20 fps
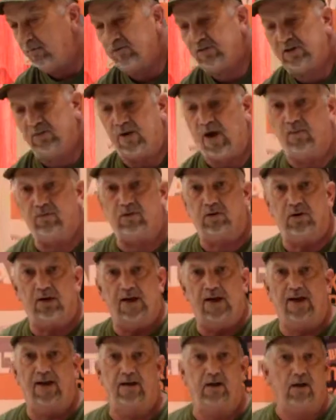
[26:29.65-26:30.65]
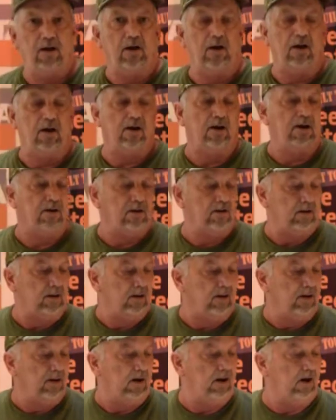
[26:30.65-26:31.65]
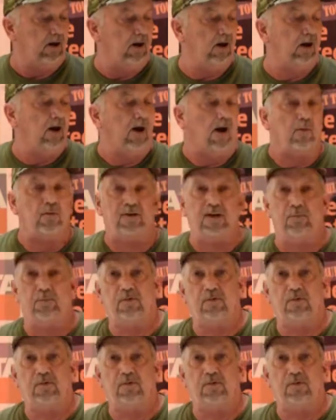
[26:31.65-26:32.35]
a survival grenade, and I would keep